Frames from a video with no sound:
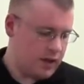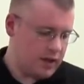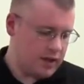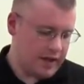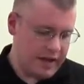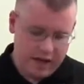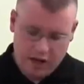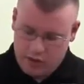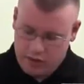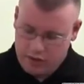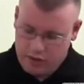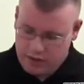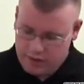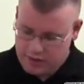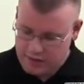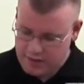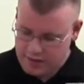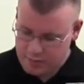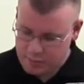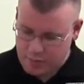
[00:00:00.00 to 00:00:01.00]
Now,
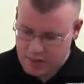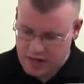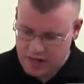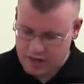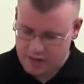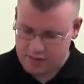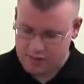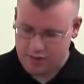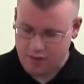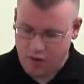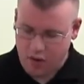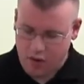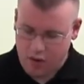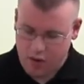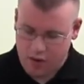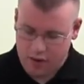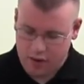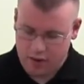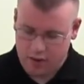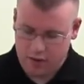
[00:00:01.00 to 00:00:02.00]
these pants
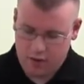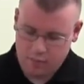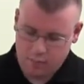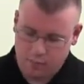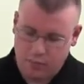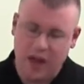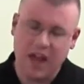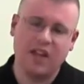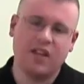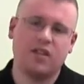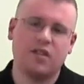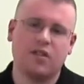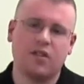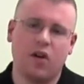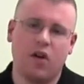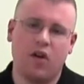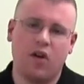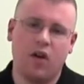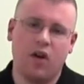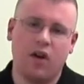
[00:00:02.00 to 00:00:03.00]
are based
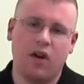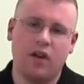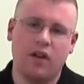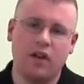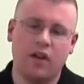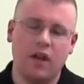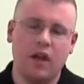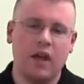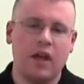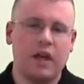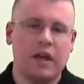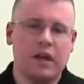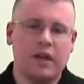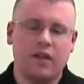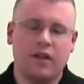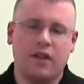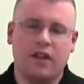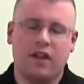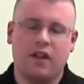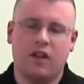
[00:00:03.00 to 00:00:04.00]
on
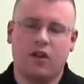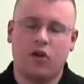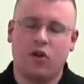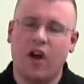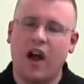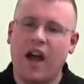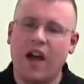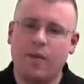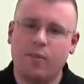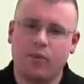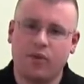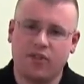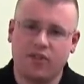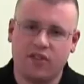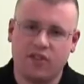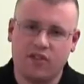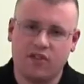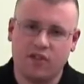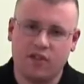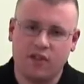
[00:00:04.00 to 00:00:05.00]
the Crye
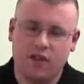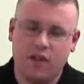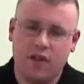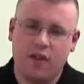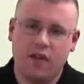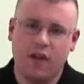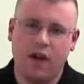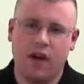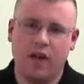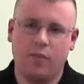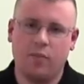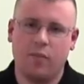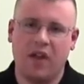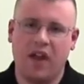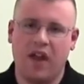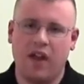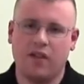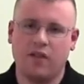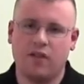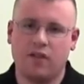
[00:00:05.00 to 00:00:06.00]
Precision Cut
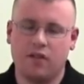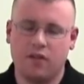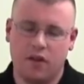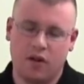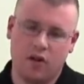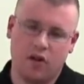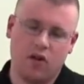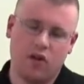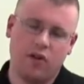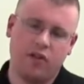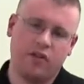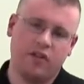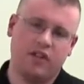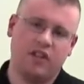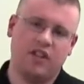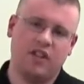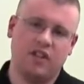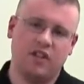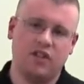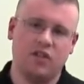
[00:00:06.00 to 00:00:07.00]
pants that are
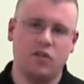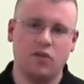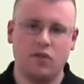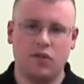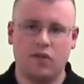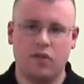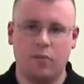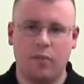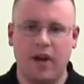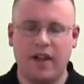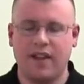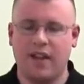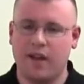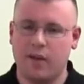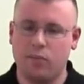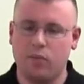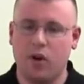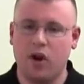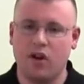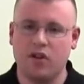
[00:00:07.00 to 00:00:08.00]
currently in use by like
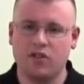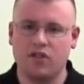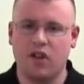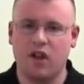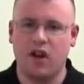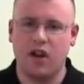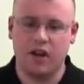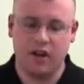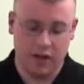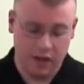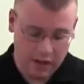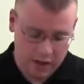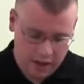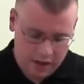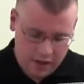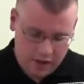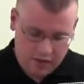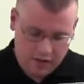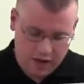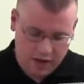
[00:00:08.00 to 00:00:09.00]
MARSOC,
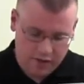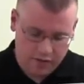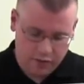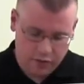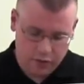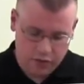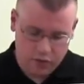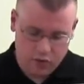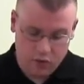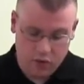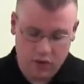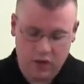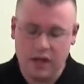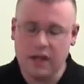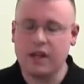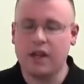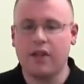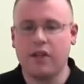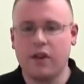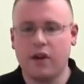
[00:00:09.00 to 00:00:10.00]
DevGru,
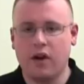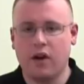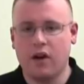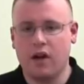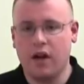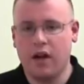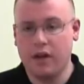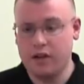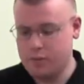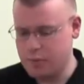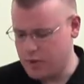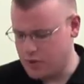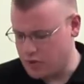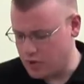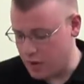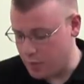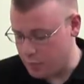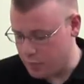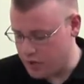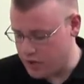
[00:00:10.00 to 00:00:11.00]
and other special
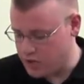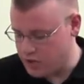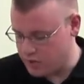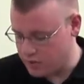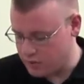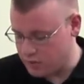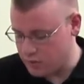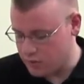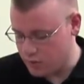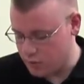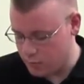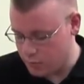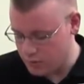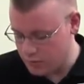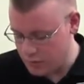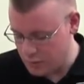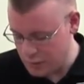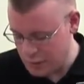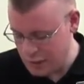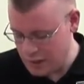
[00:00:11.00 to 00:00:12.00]
operations
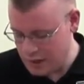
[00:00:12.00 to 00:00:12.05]
groups.